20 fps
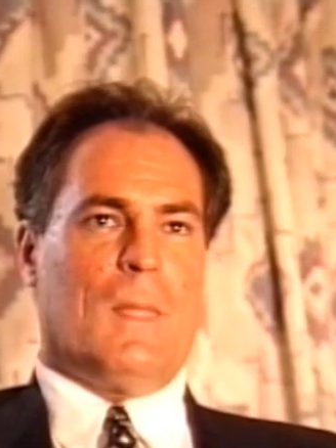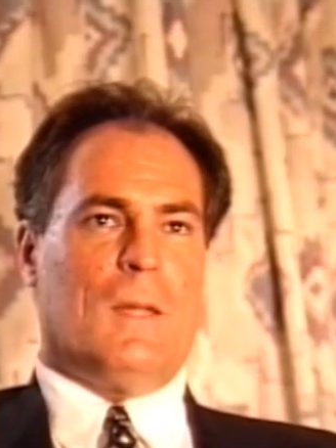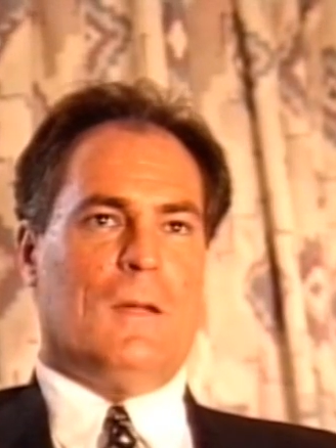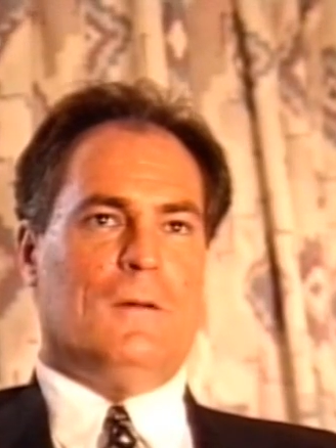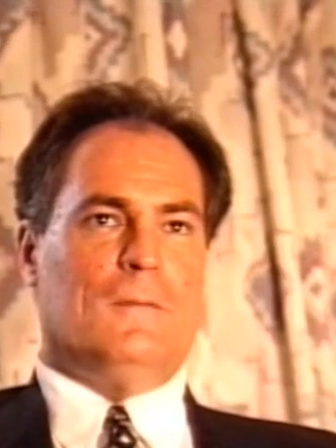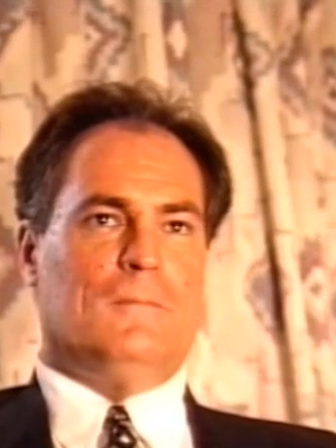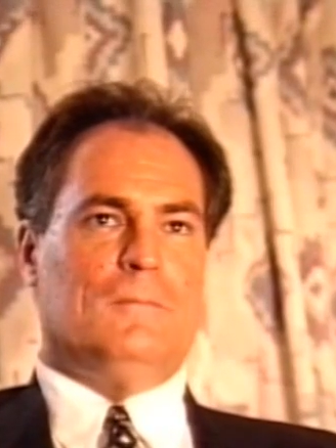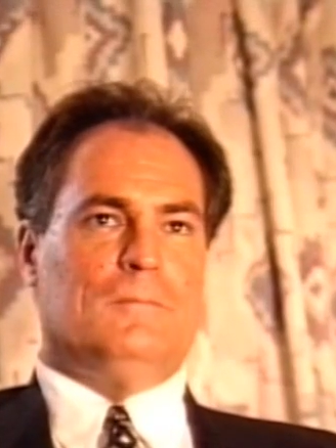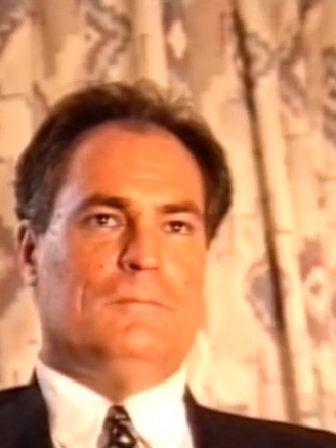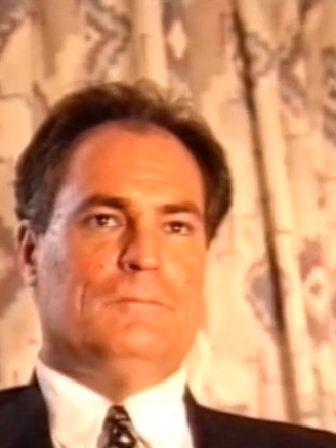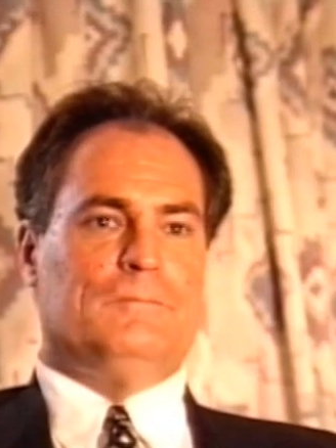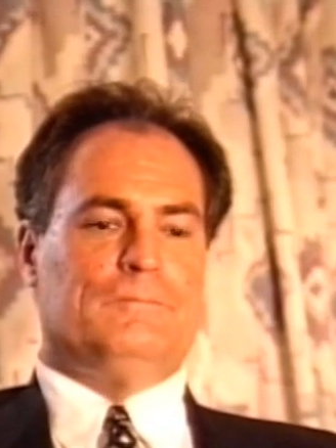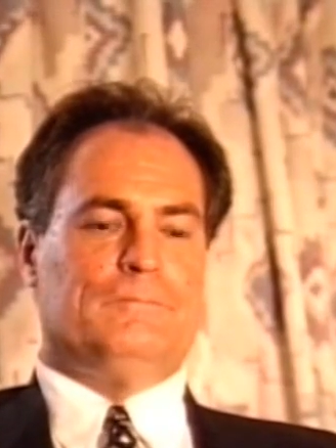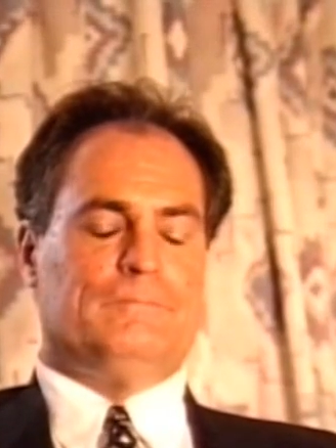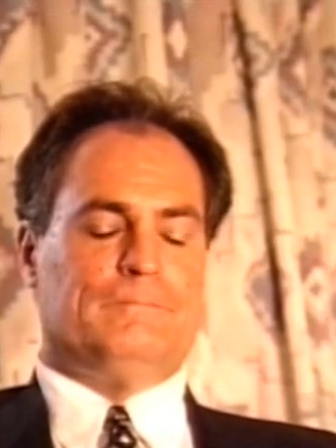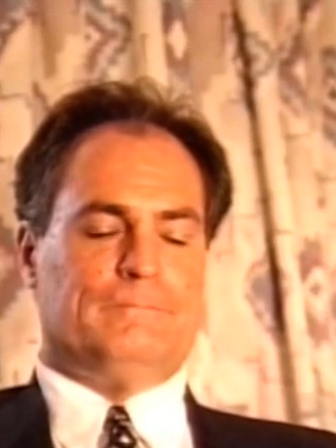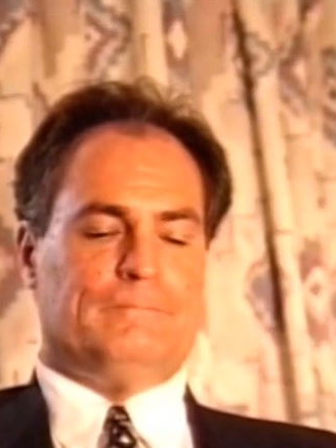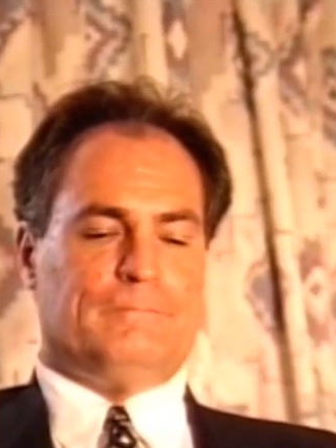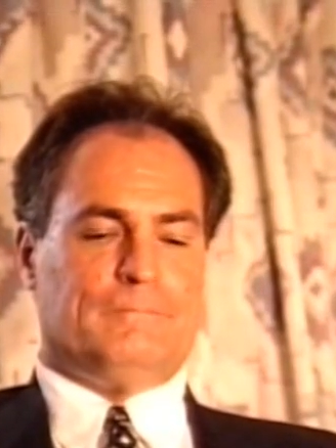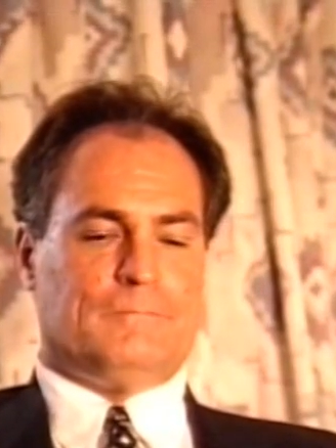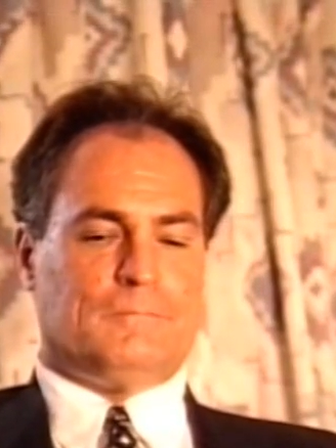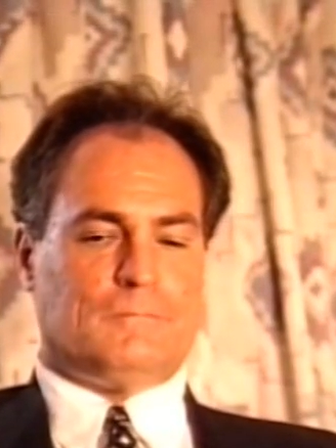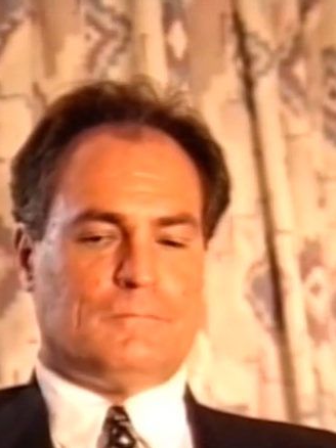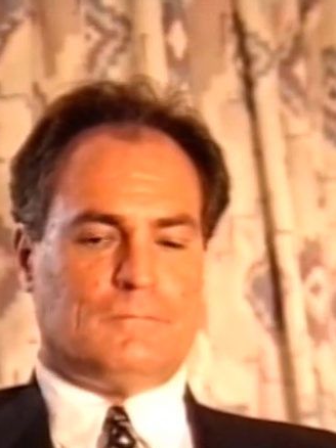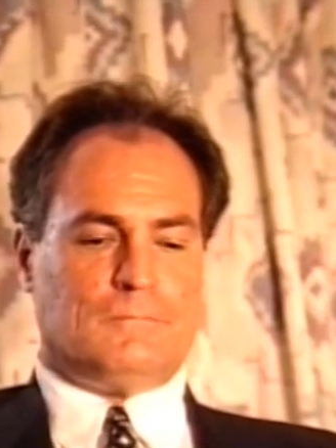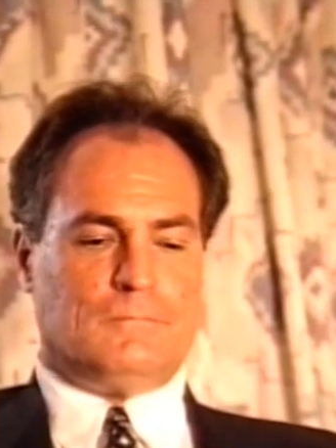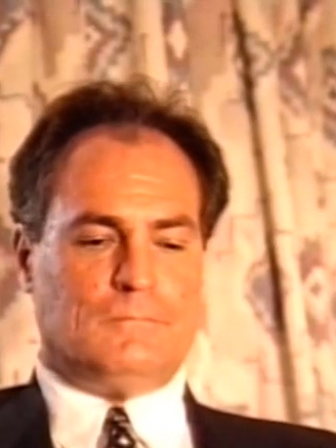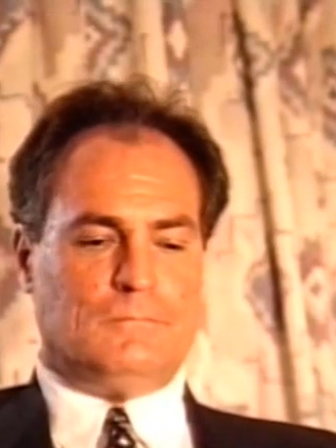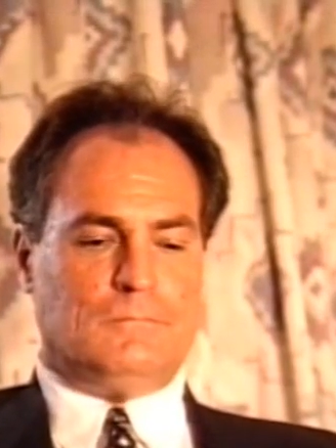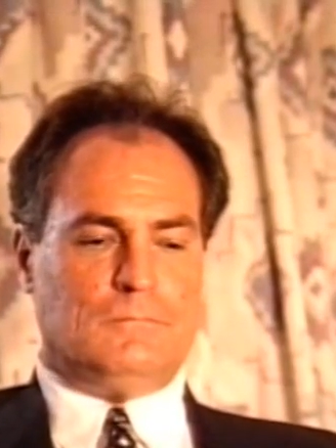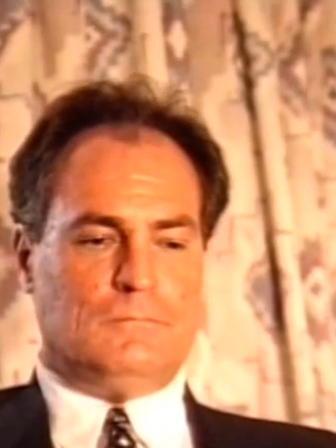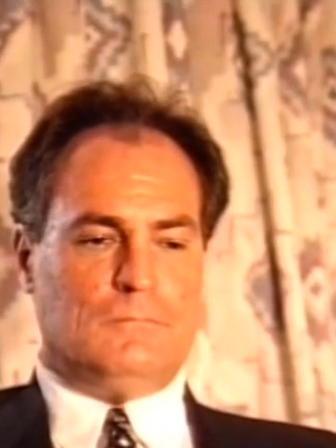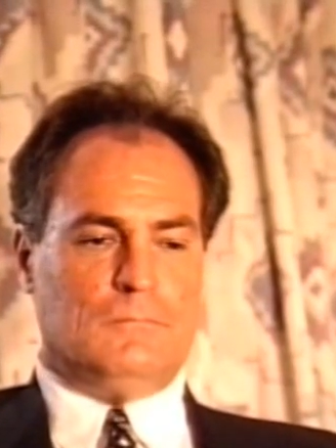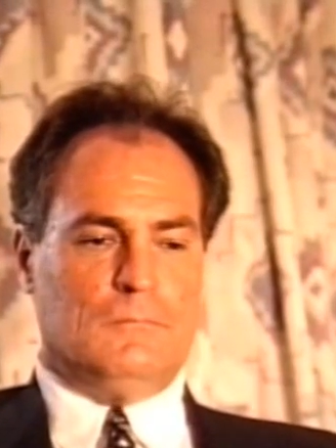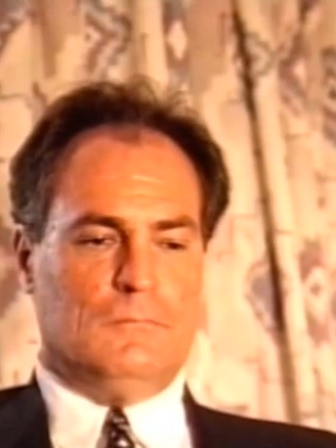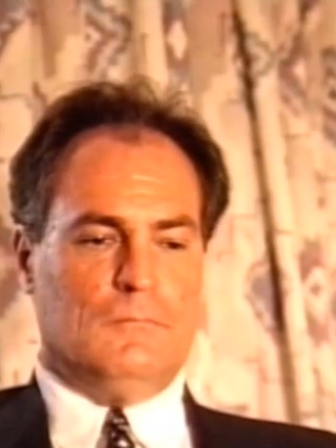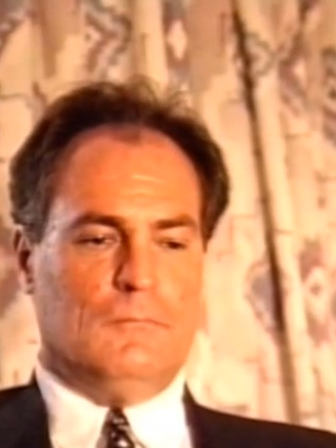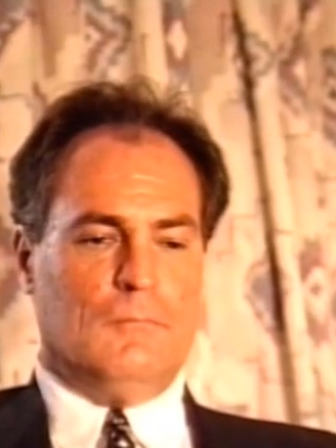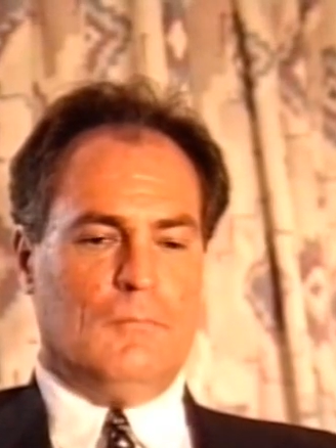the most about their civilization?